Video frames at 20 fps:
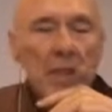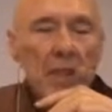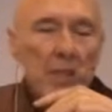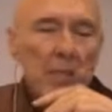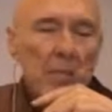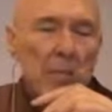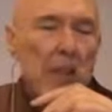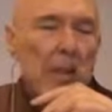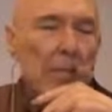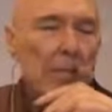
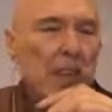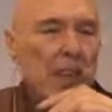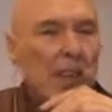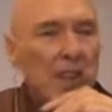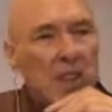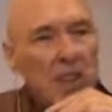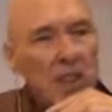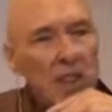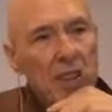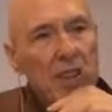maybe
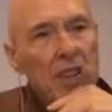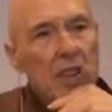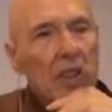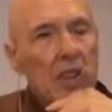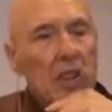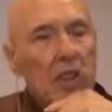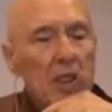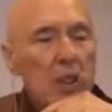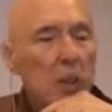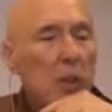
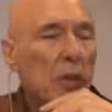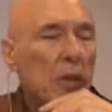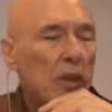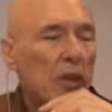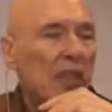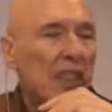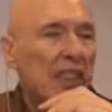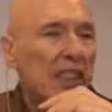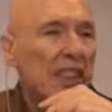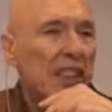2 or
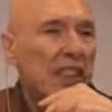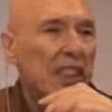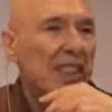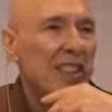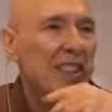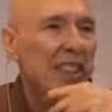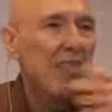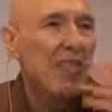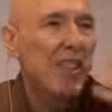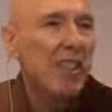3 years
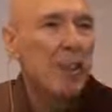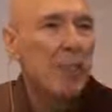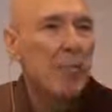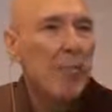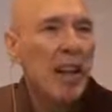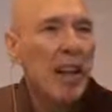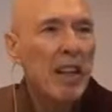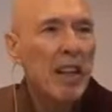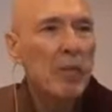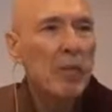that
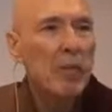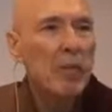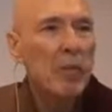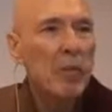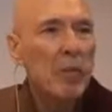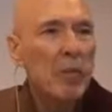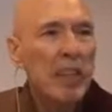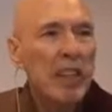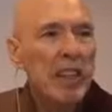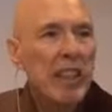Ratthapala was
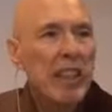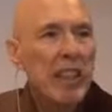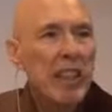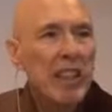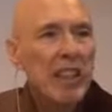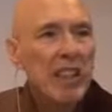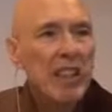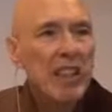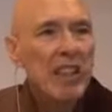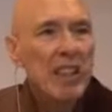away,
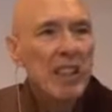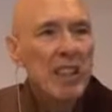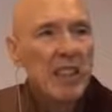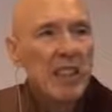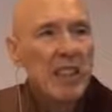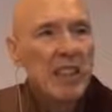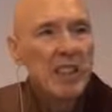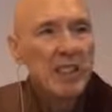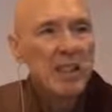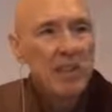
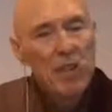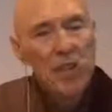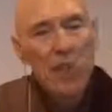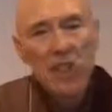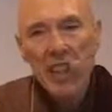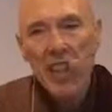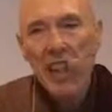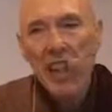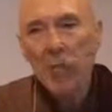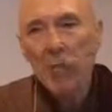for the
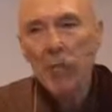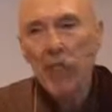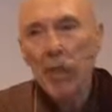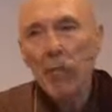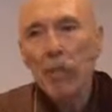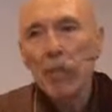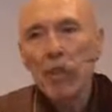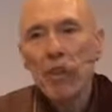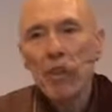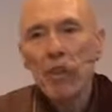
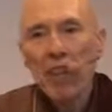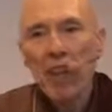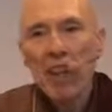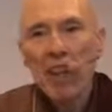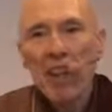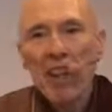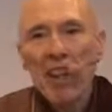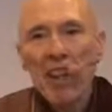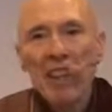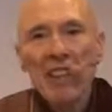gamekeeper to
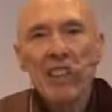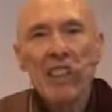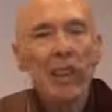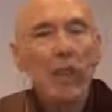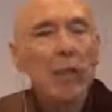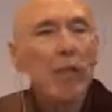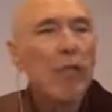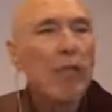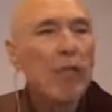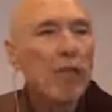recognize
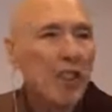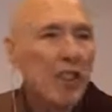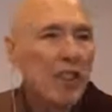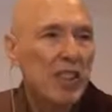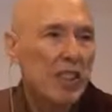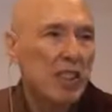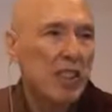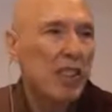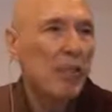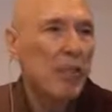him, for the
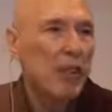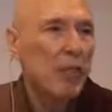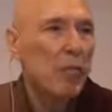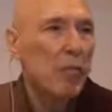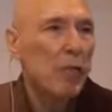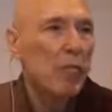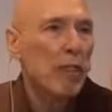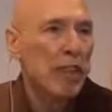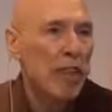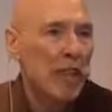servant
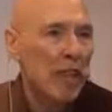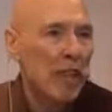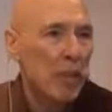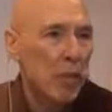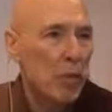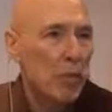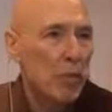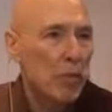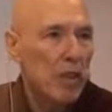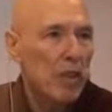women at
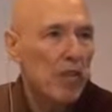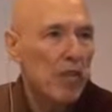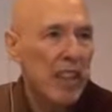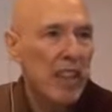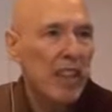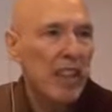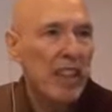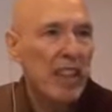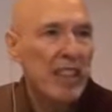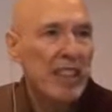home to
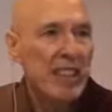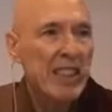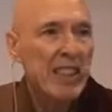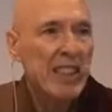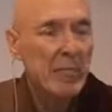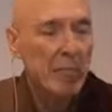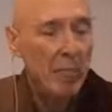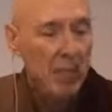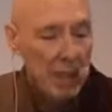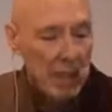recognize
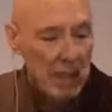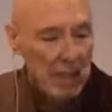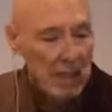him.